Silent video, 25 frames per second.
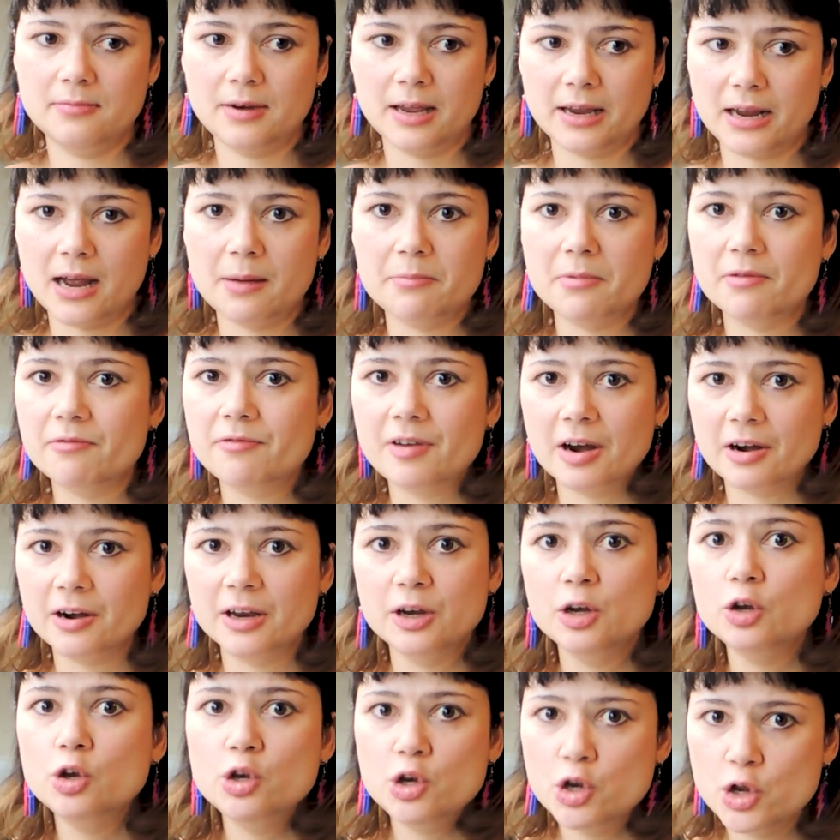like I'm a
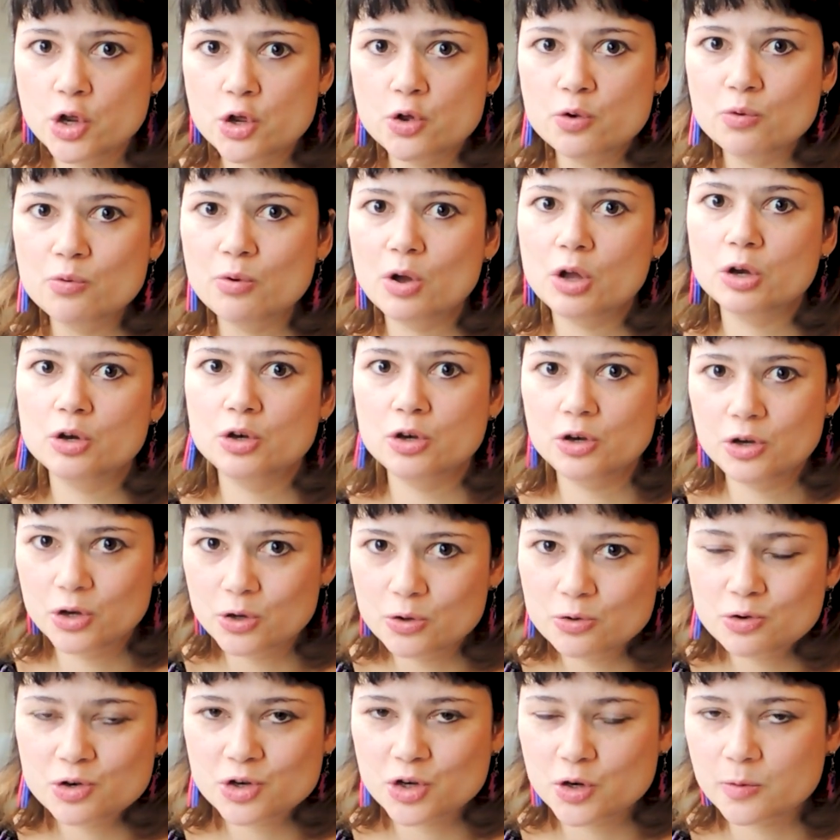very new
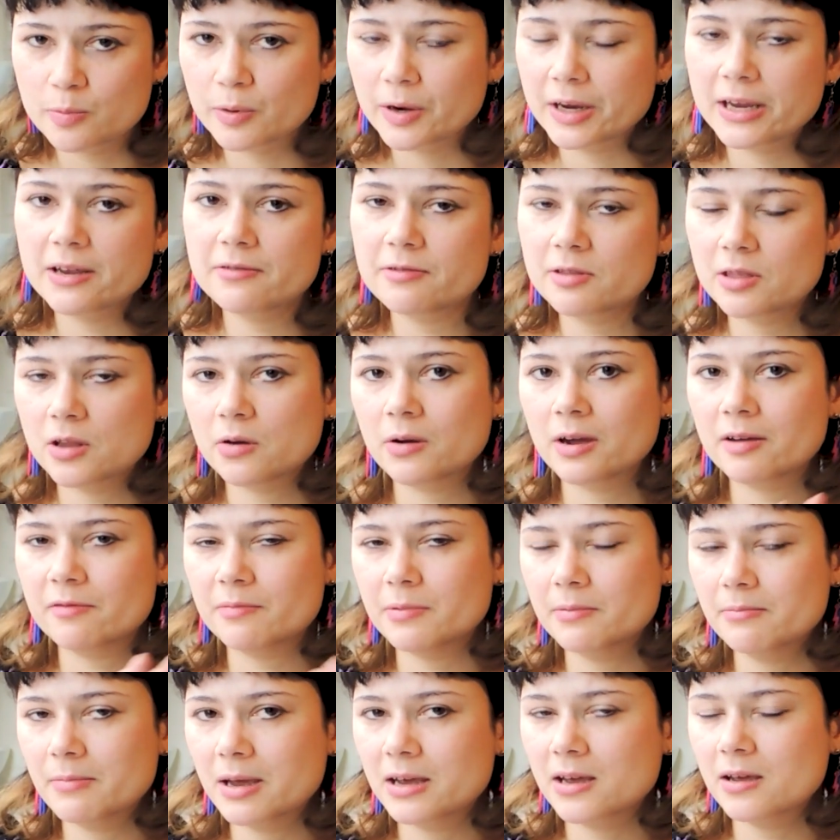YouTuber, even though
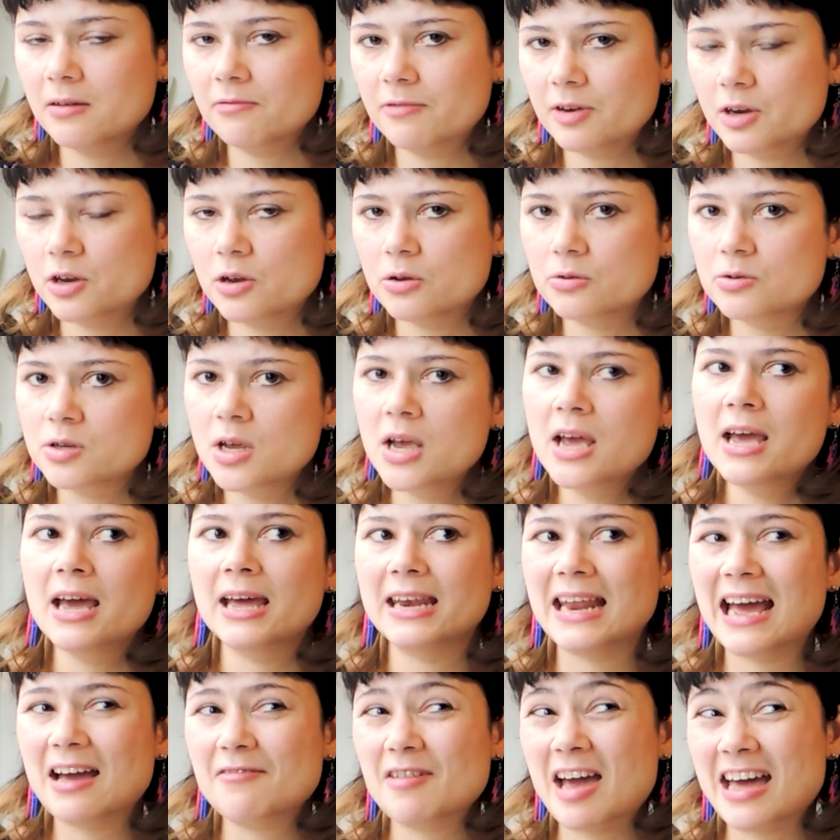I've been making videos
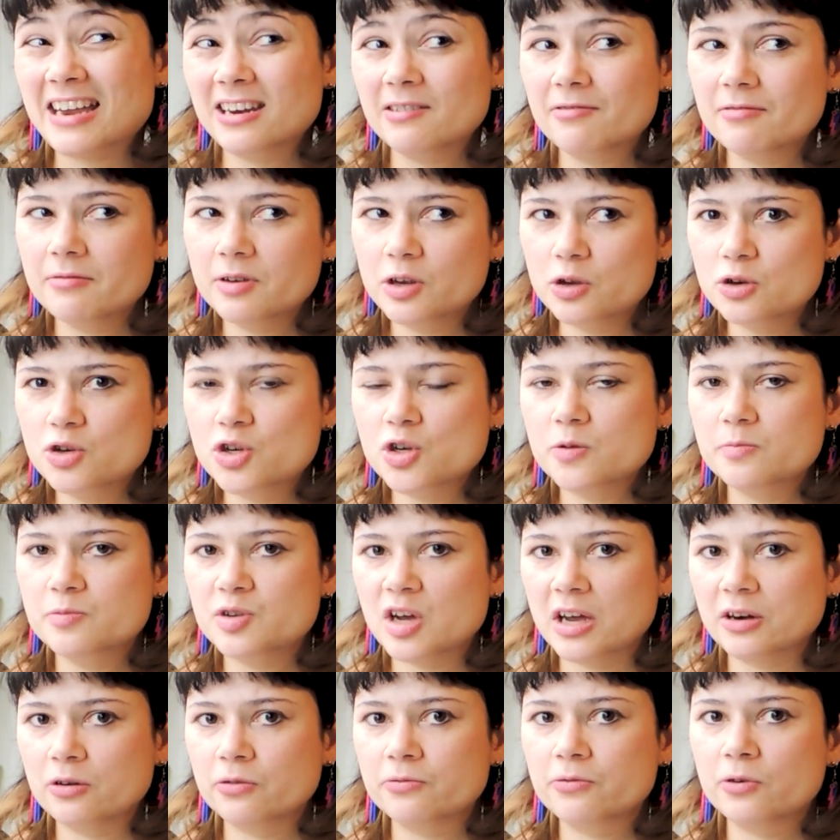and have had a YouTube
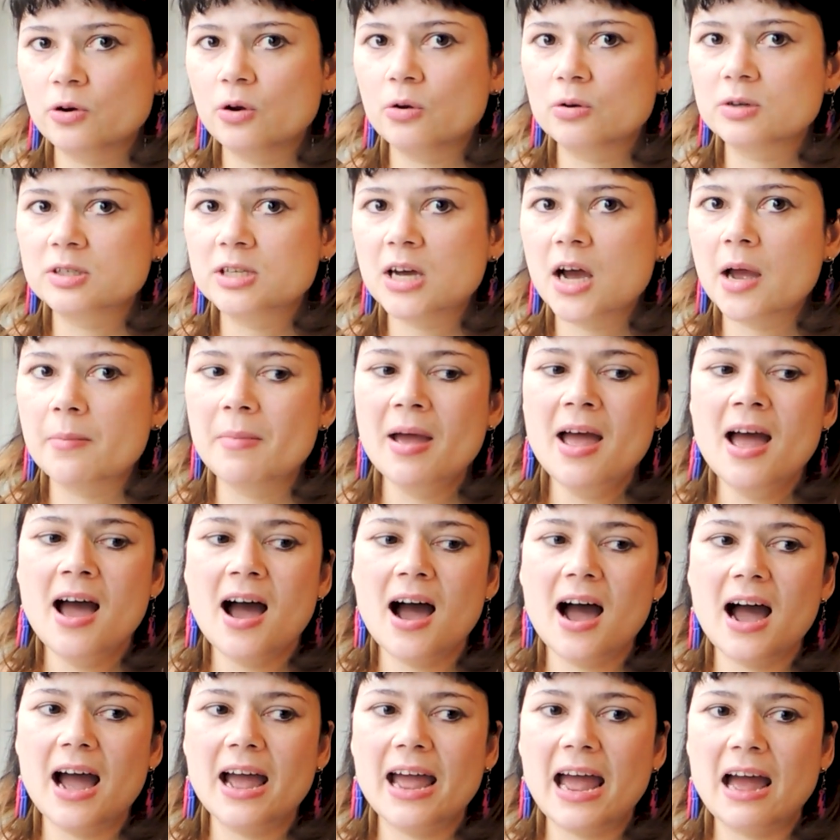channel for a long time,
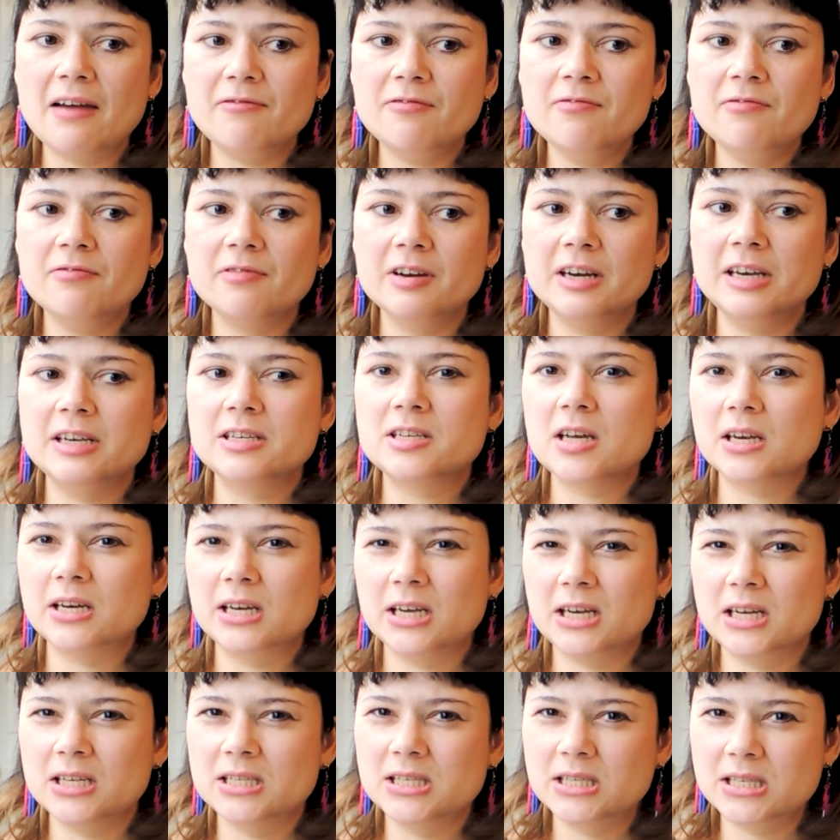I haven't really
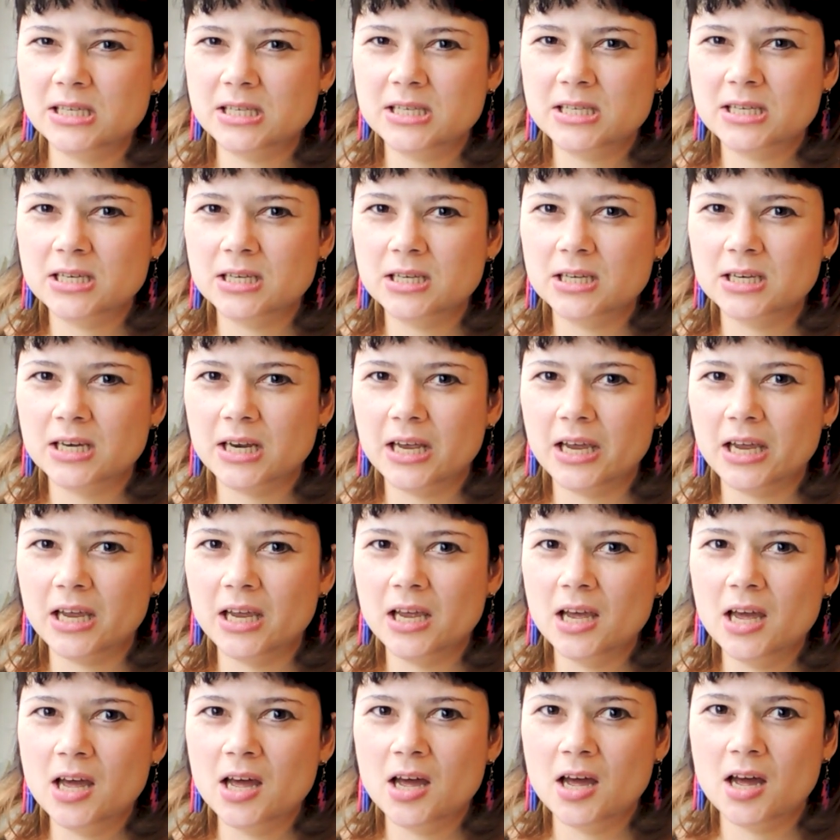done it
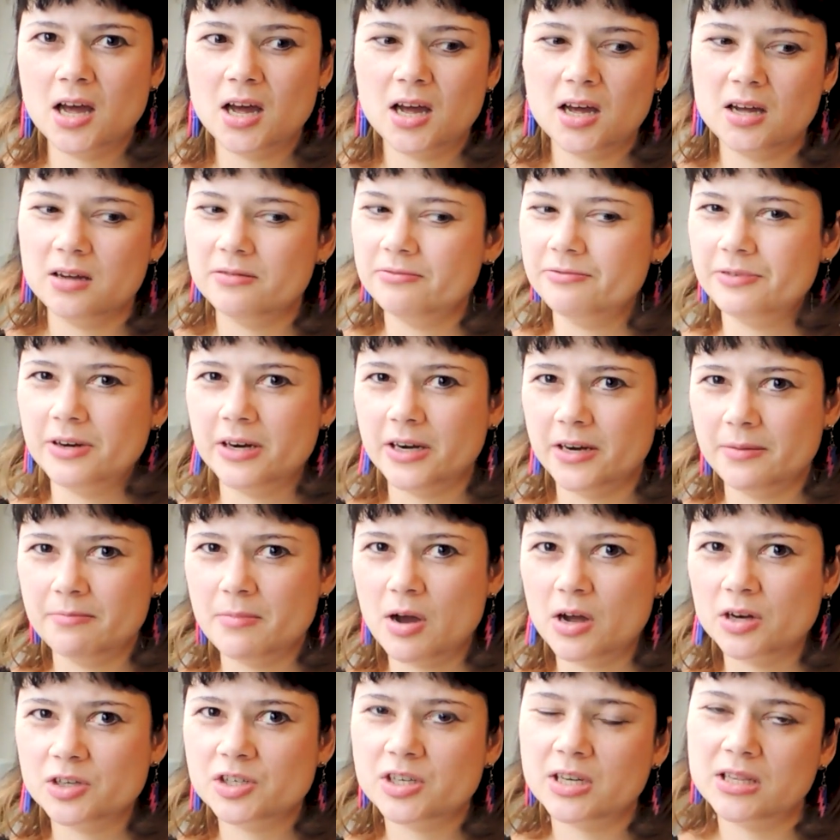consistently very
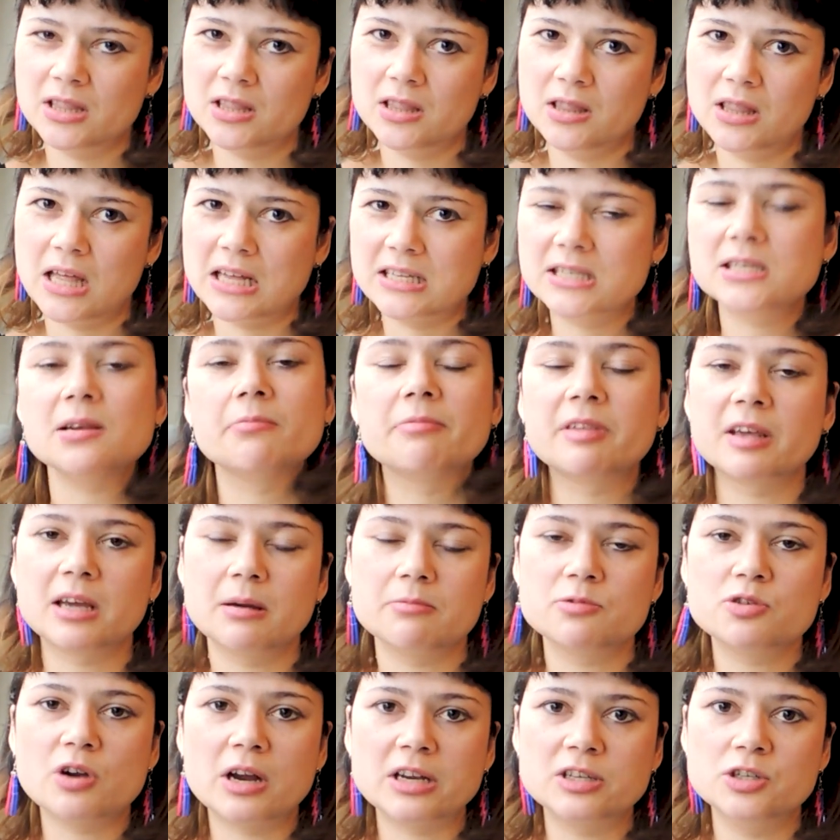much, and that's
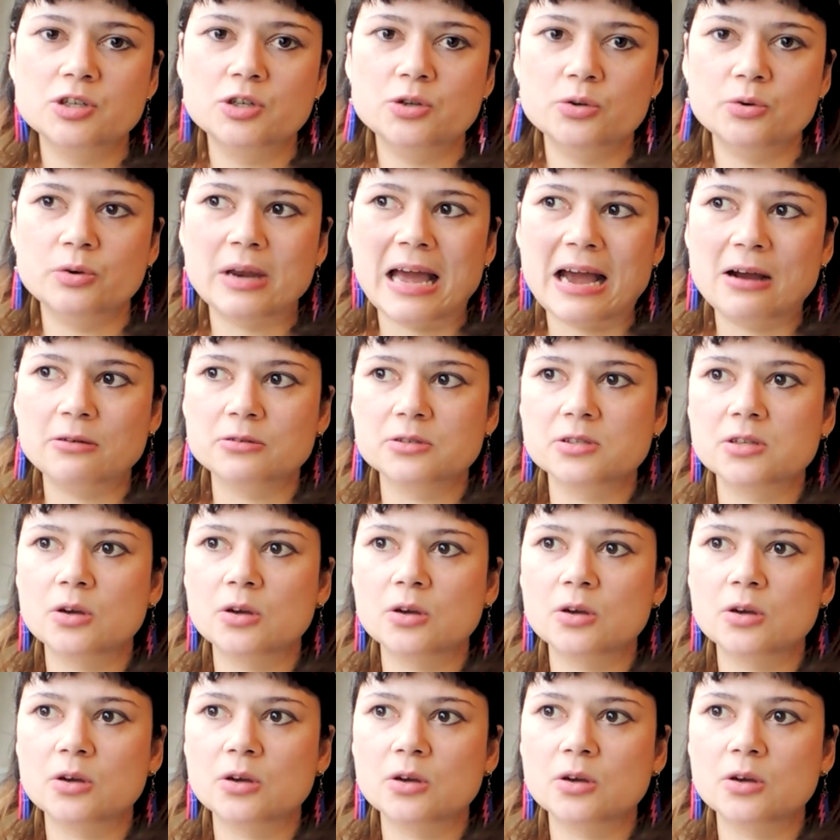something I'm trying to do now.